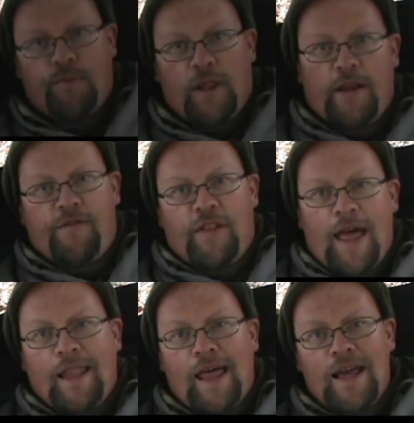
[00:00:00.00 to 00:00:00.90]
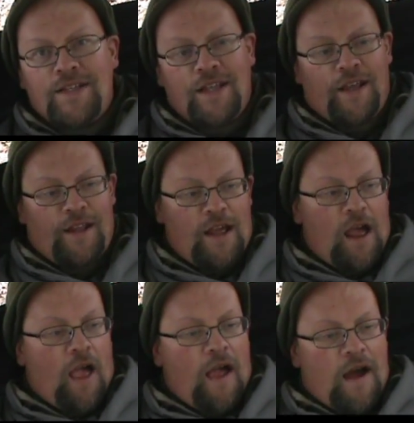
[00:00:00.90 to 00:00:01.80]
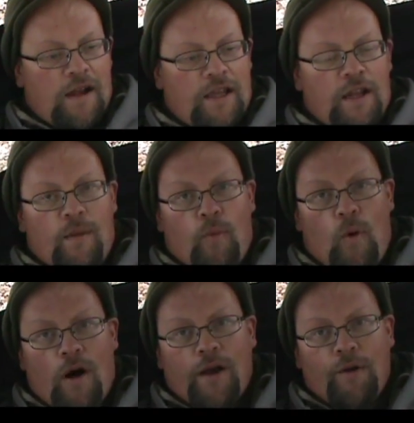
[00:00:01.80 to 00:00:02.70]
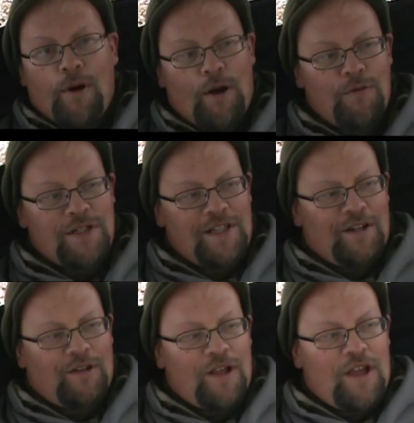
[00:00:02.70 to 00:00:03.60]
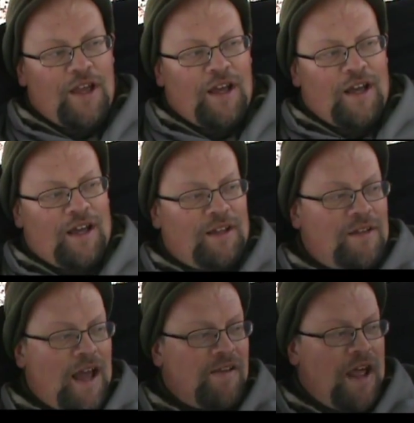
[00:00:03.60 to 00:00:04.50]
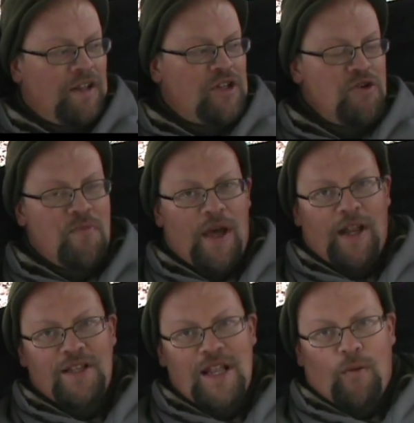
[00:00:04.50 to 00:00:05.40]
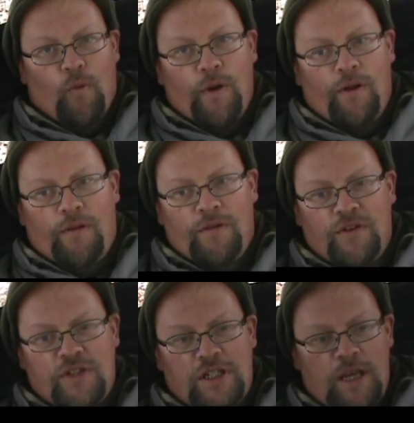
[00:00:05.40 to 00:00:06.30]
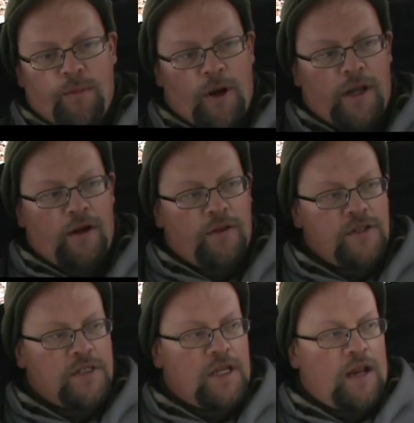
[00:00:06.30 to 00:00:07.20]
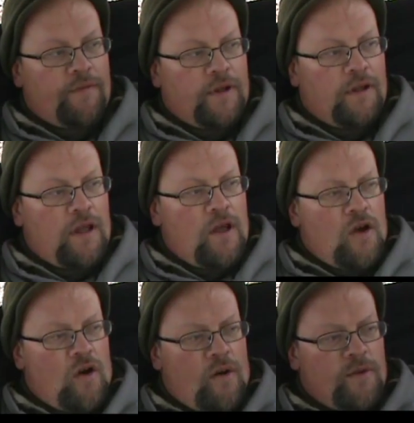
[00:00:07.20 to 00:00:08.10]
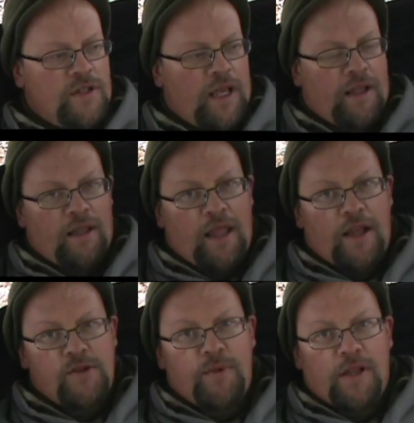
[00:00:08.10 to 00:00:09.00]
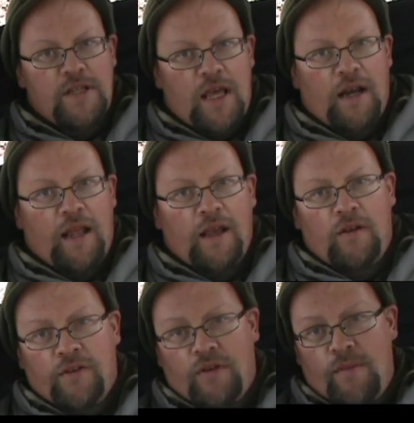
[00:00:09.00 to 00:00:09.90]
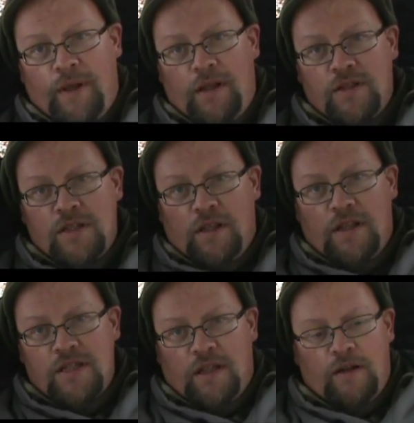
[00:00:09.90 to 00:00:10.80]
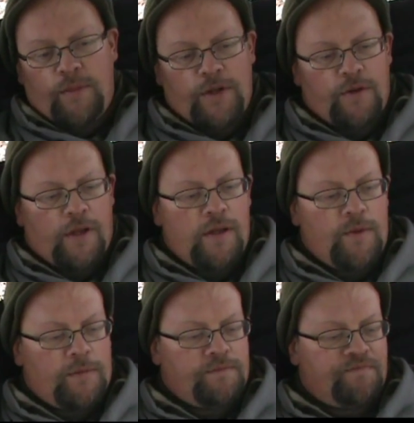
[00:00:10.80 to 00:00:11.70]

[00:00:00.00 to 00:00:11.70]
plenty flat last night. Getting up and walking around was a little Not too bad. It's not real steep right here. This is kind of almost like a ledge, but it's at an angle, so I mean it's a little bit tricky. But